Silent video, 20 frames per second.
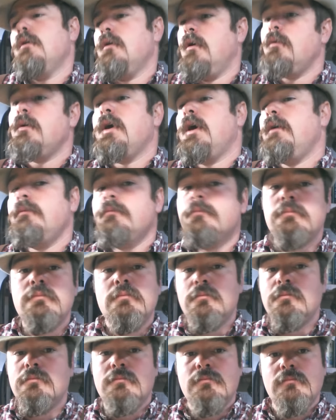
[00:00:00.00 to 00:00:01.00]
Okay.
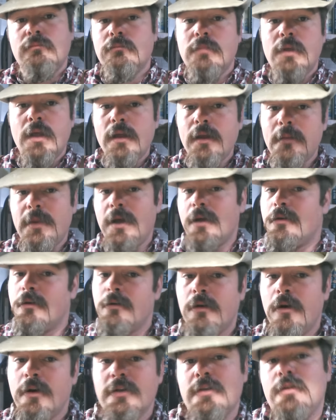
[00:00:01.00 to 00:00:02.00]
I'm not
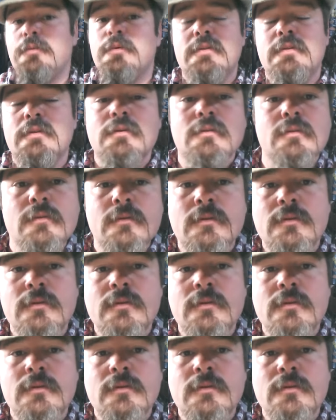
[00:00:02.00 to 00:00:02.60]
going to argue with you.